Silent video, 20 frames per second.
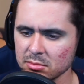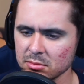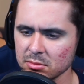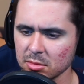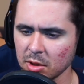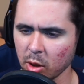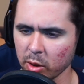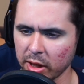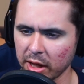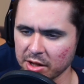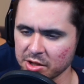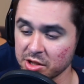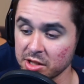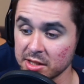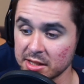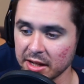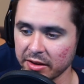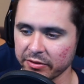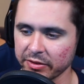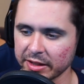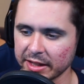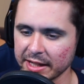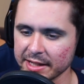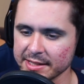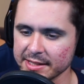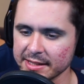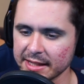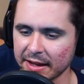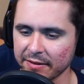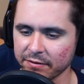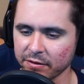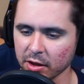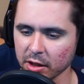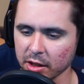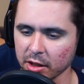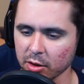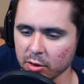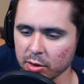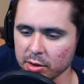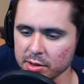Oh, yeah. She definitely gets in that
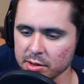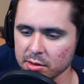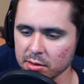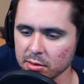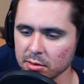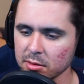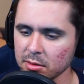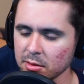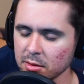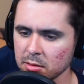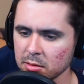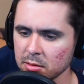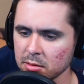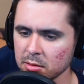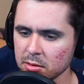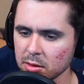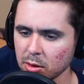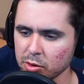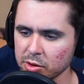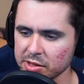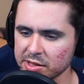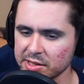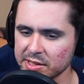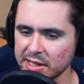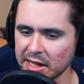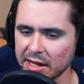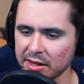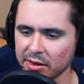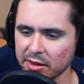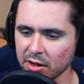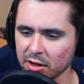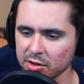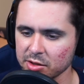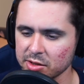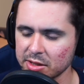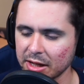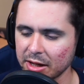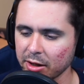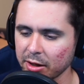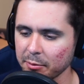fucking crystal. Don't just stand there
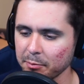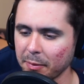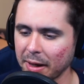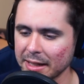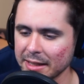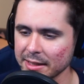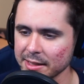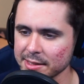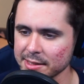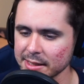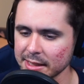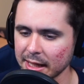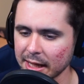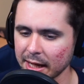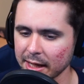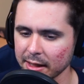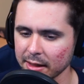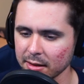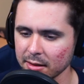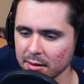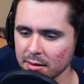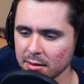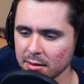staring mindlessly at it.